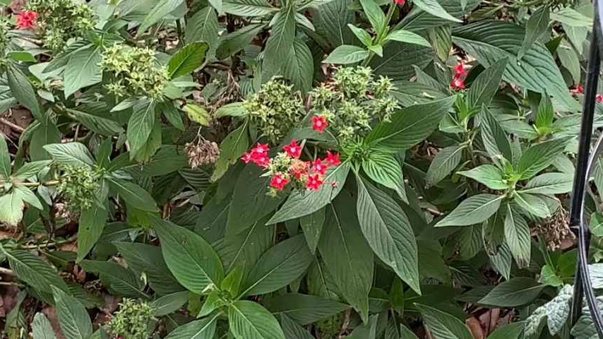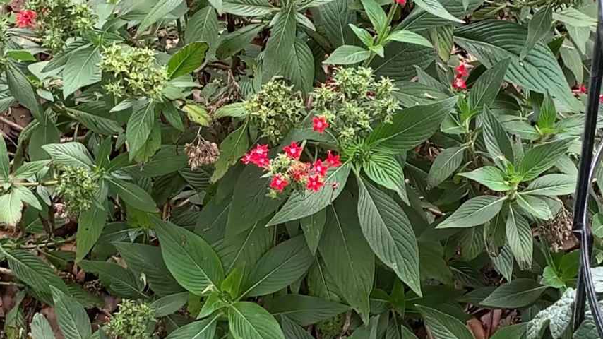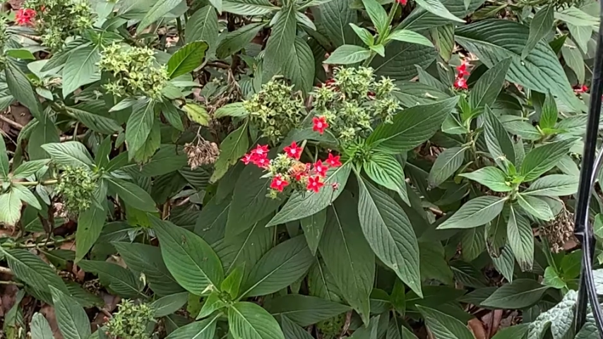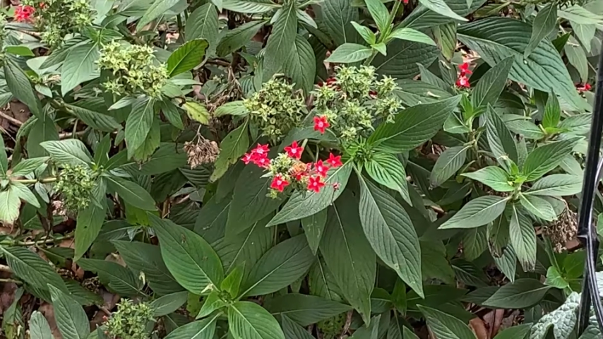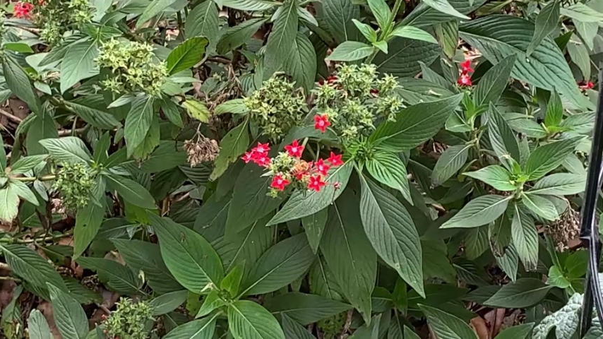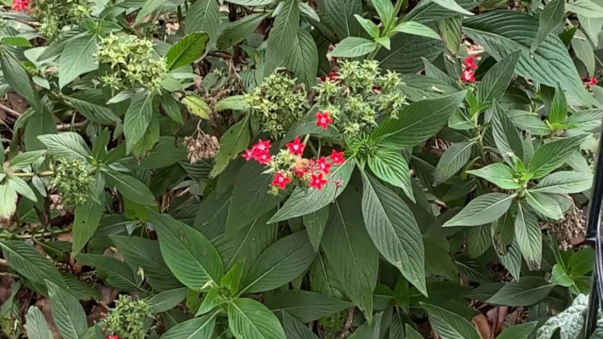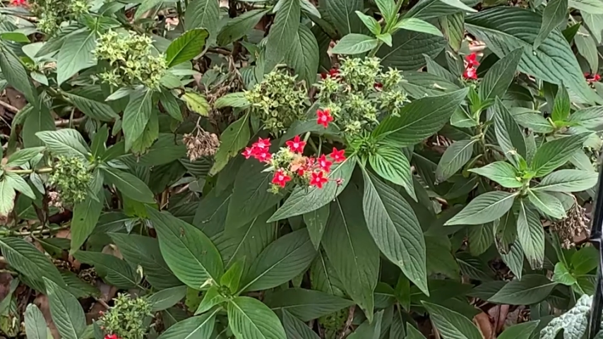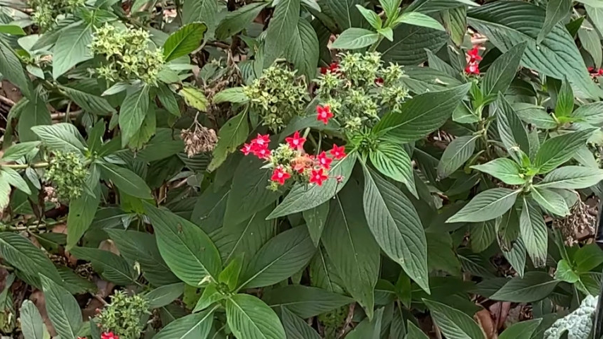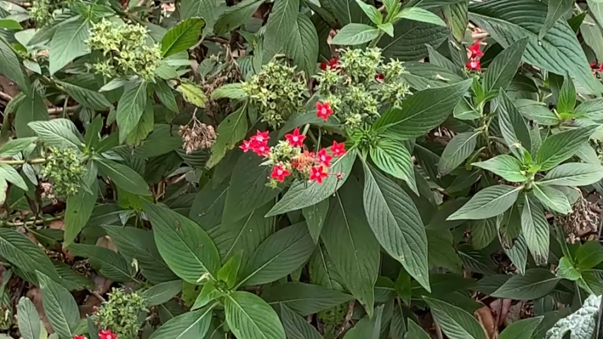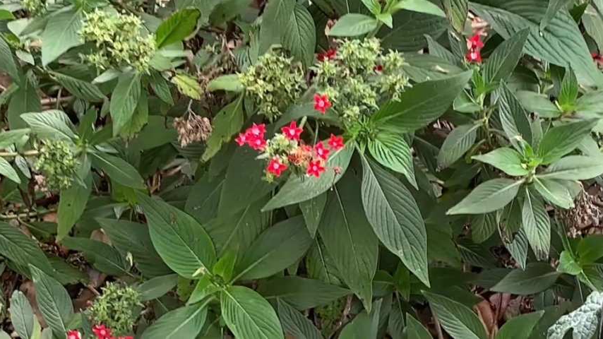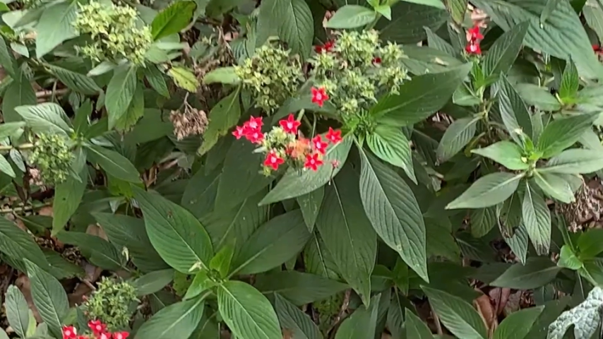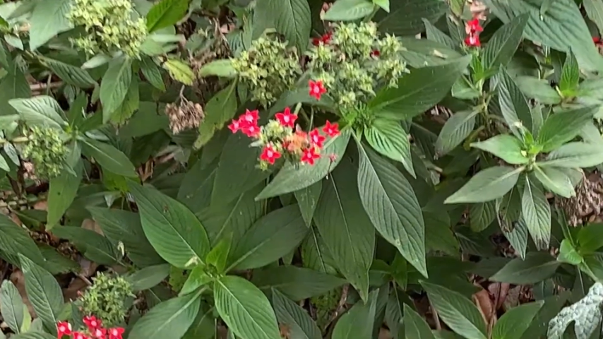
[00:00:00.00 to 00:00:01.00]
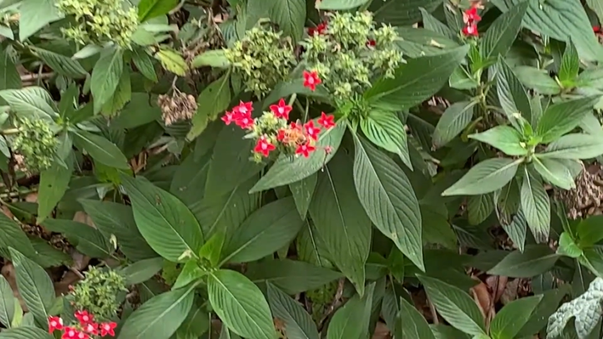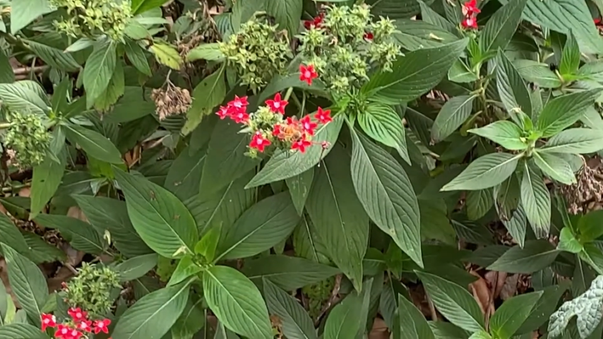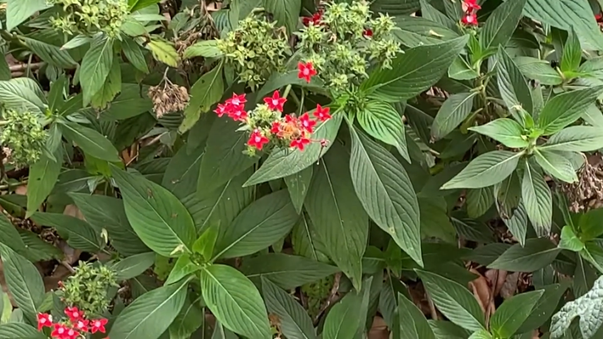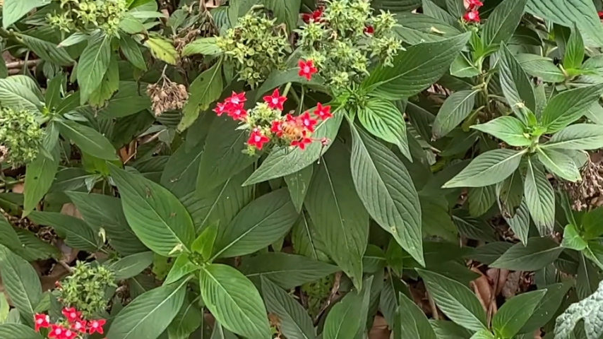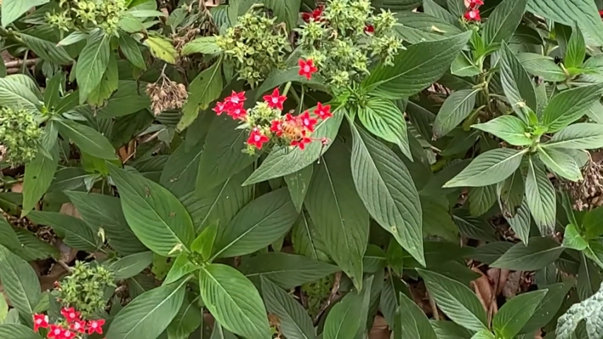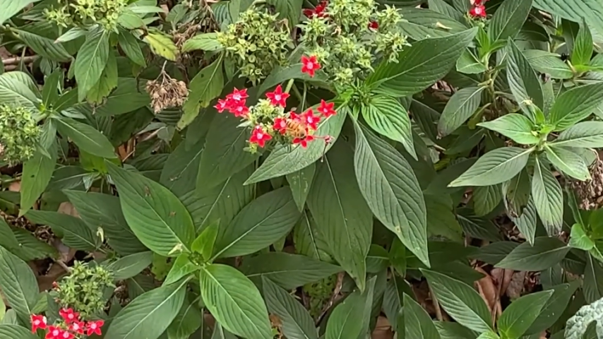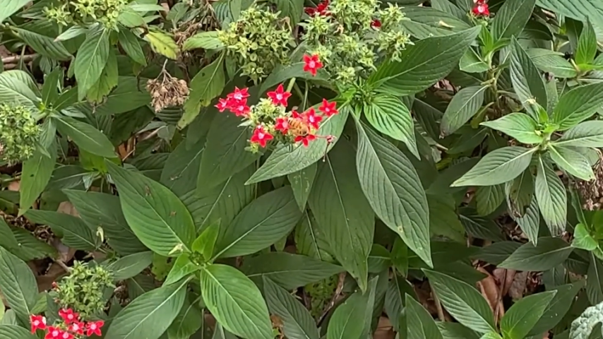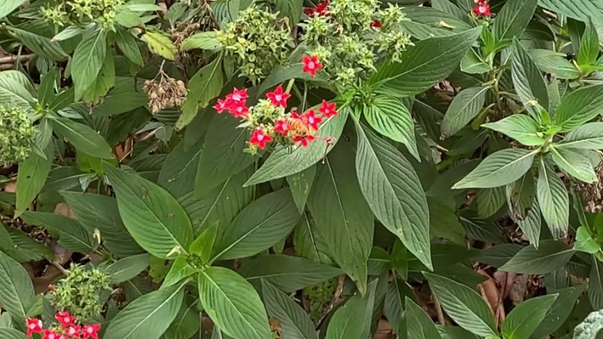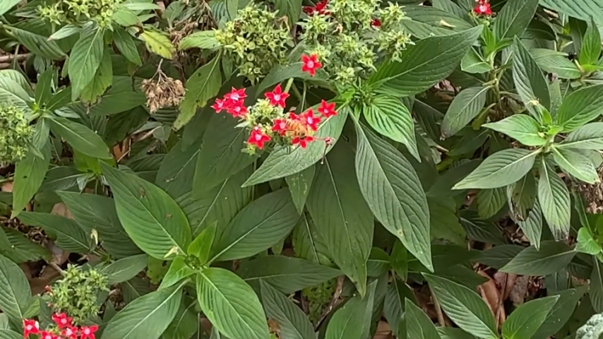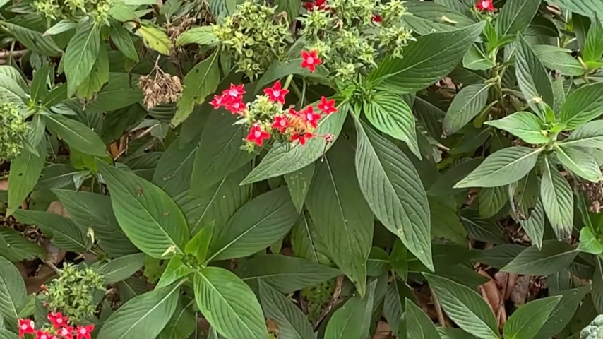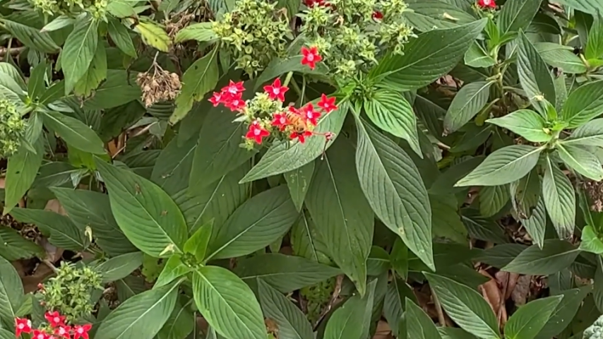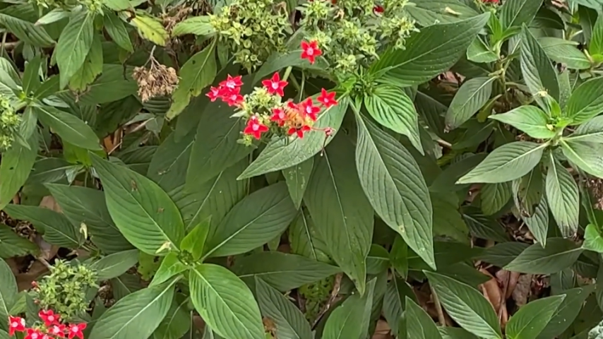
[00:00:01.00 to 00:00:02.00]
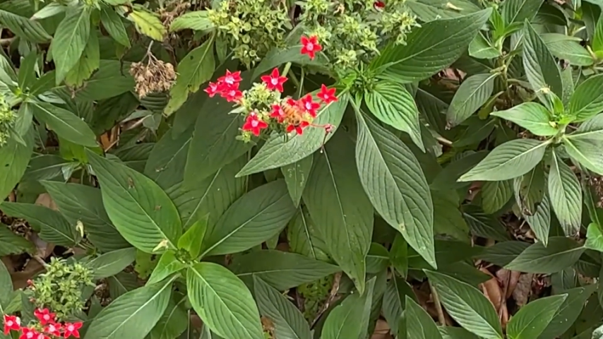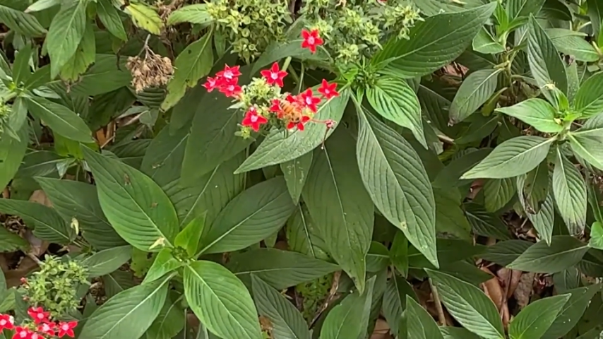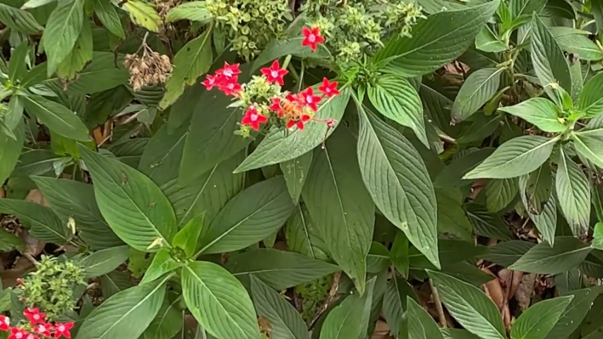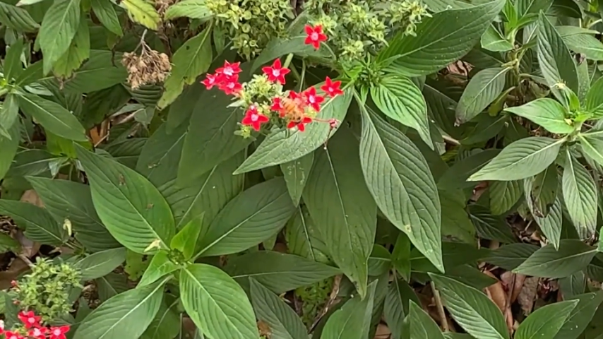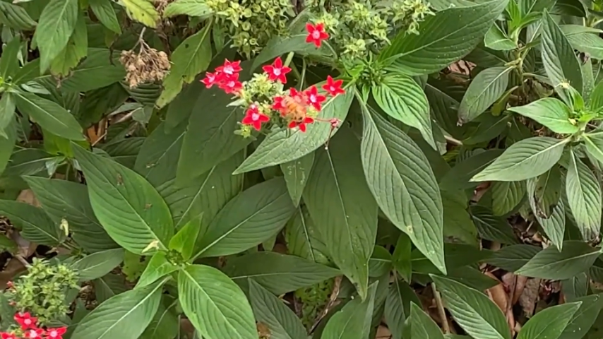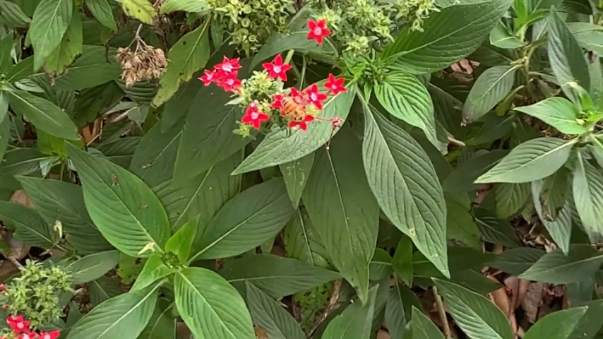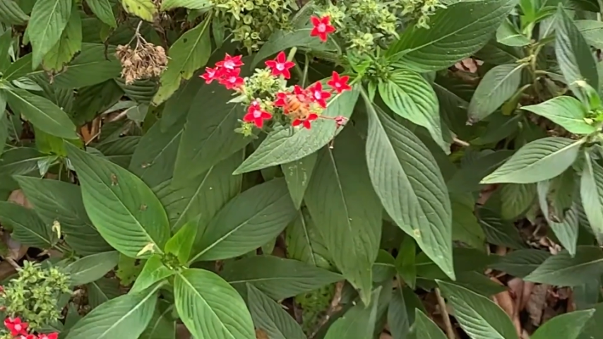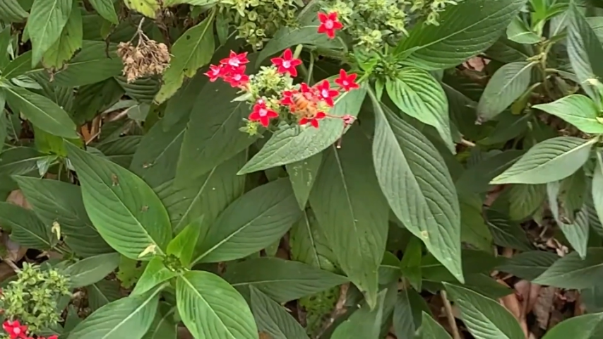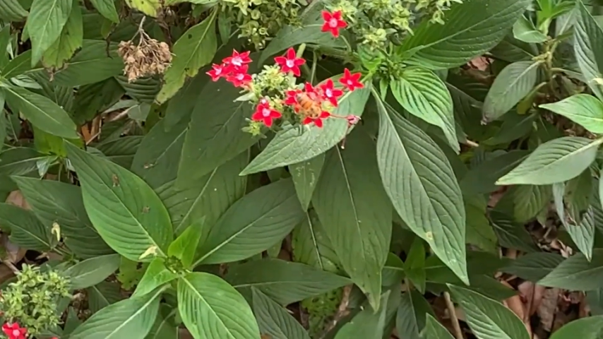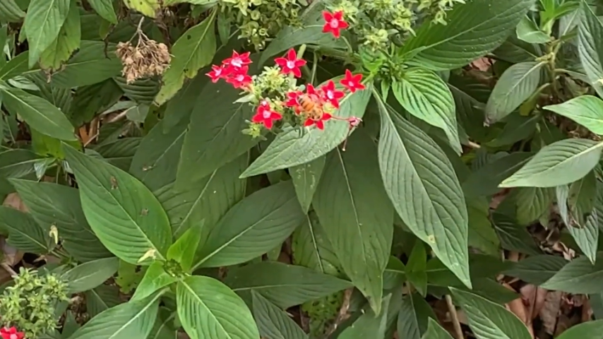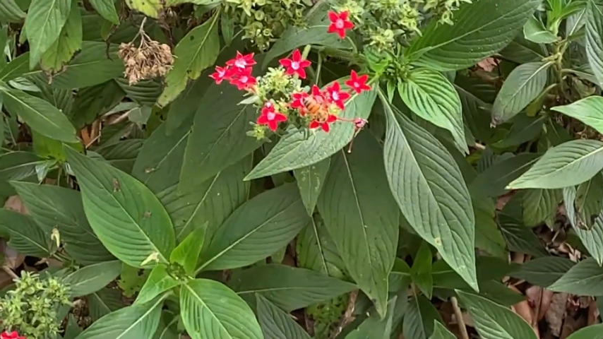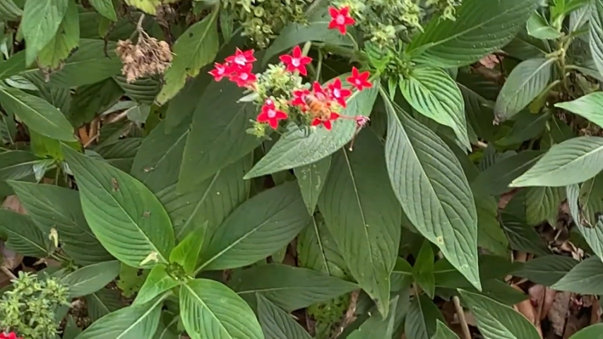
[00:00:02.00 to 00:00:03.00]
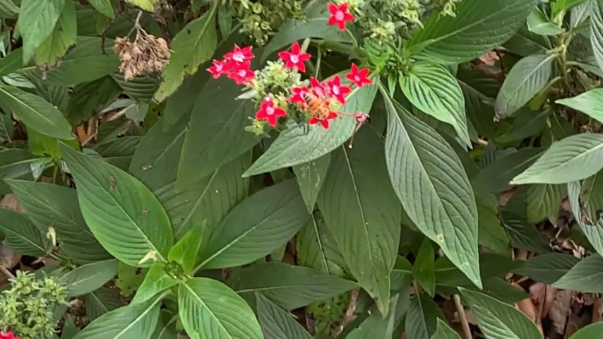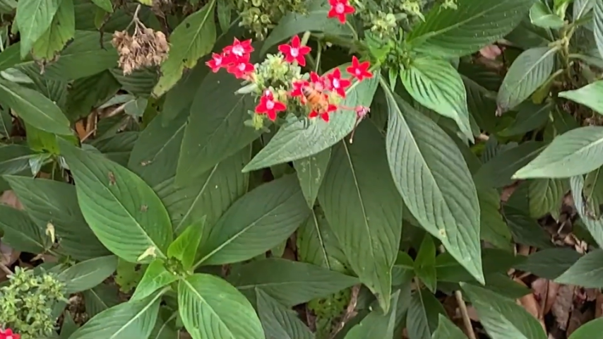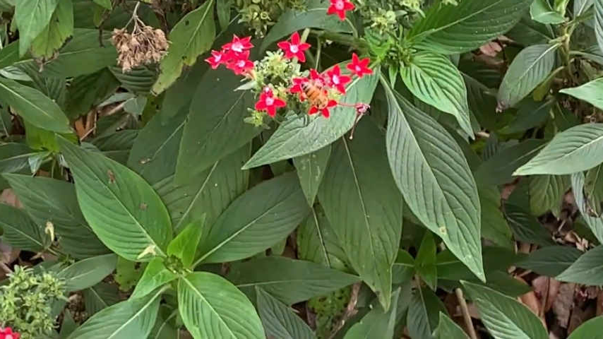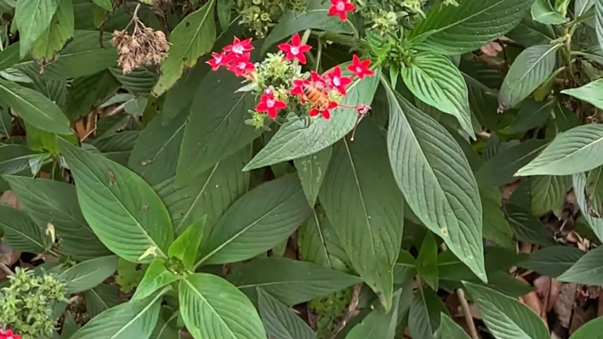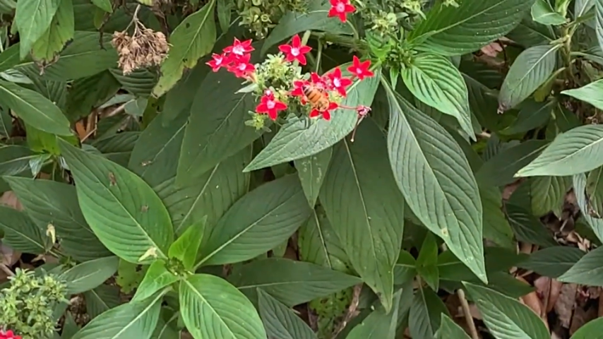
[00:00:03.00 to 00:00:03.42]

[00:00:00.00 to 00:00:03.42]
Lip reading: No face is visible, so there are no lips to read.